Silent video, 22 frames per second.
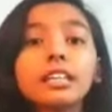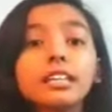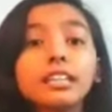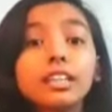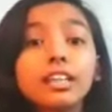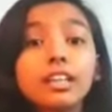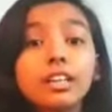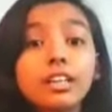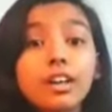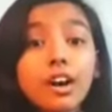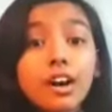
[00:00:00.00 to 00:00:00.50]

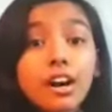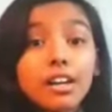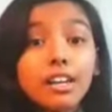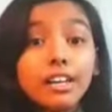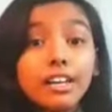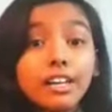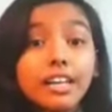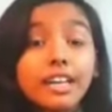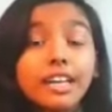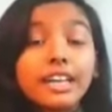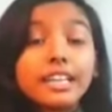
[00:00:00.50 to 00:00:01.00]
The
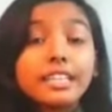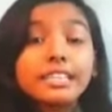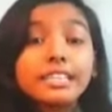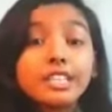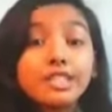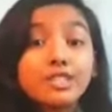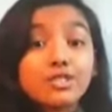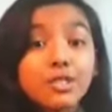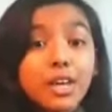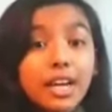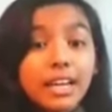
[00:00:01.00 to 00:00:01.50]
caller is
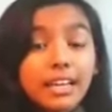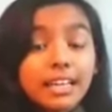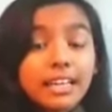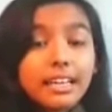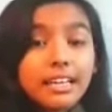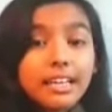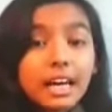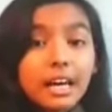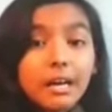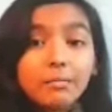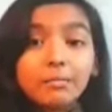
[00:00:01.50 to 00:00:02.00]
the
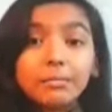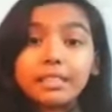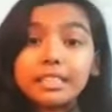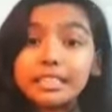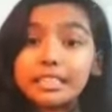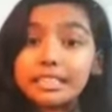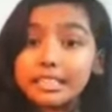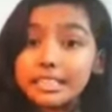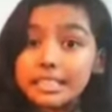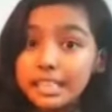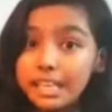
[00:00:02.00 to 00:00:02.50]
trading
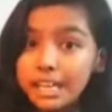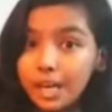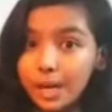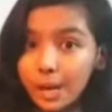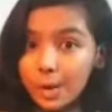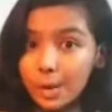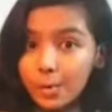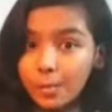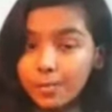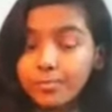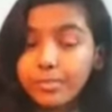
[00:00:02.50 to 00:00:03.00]
company's
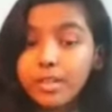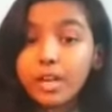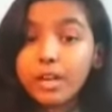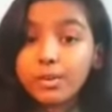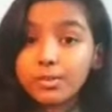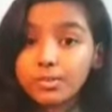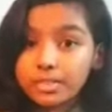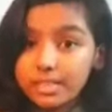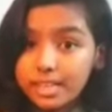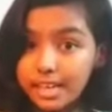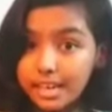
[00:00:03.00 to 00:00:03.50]
CEO,
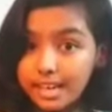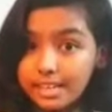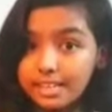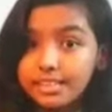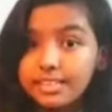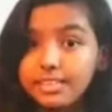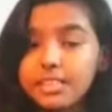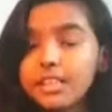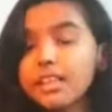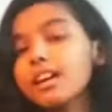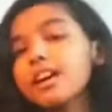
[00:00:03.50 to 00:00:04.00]
who
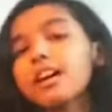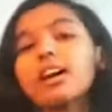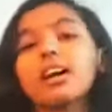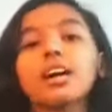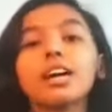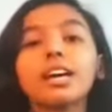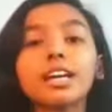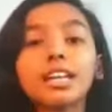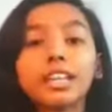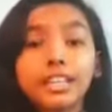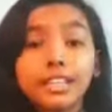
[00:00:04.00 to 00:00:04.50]
says,
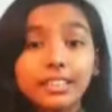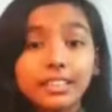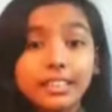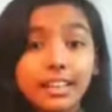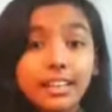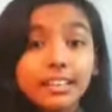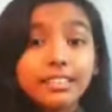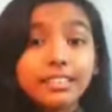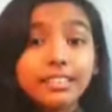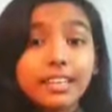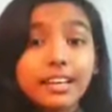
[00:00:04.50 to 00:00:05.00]
"Good
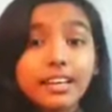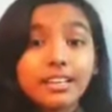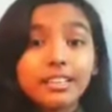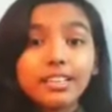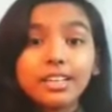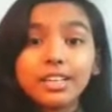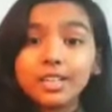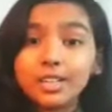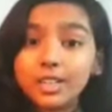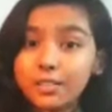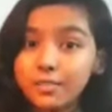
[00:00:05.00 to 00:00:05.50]
luck, son,
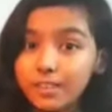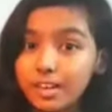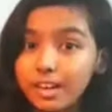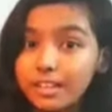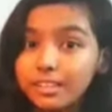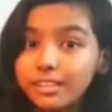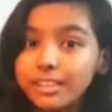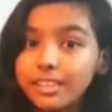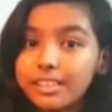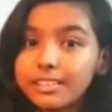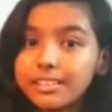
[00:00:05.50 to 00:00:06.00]
you've
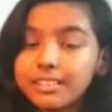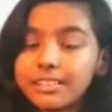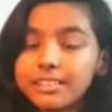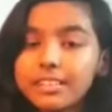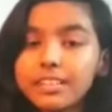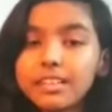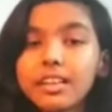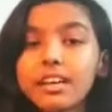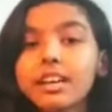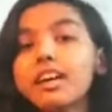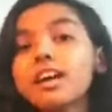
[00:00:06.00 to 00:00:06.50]
got this."
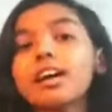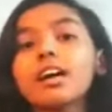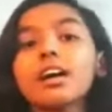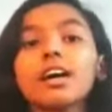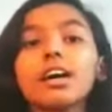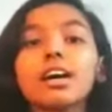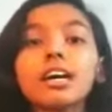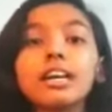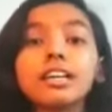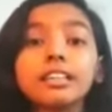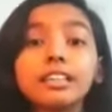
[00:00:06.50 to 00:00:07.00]

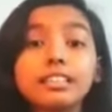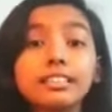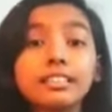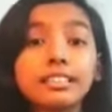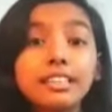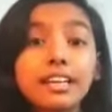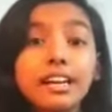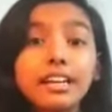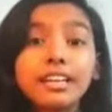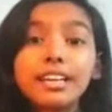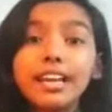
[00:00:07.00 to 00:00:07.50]
The
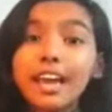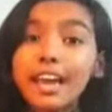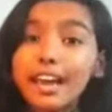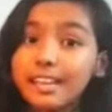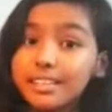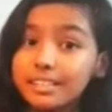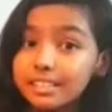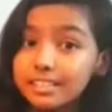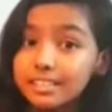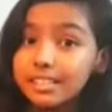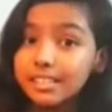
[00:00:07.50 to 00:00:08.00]
son
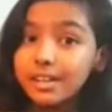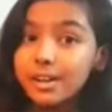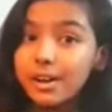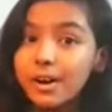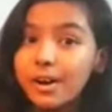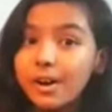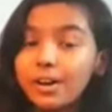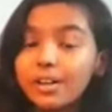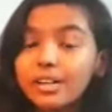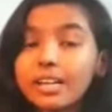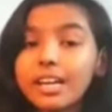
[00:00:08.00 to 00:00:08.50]
ends the
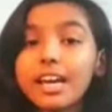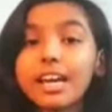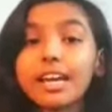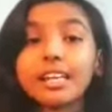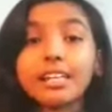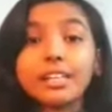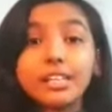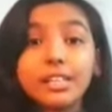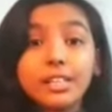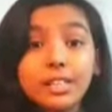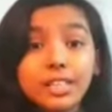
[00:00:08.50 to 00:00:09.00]
call
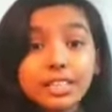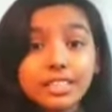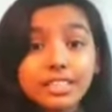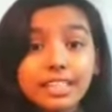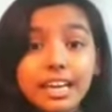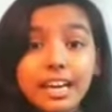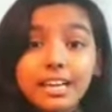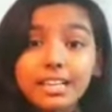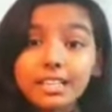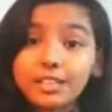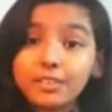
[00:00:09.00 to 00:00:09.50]
and looks
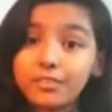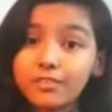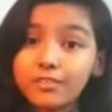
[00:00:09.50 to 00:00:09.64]
at his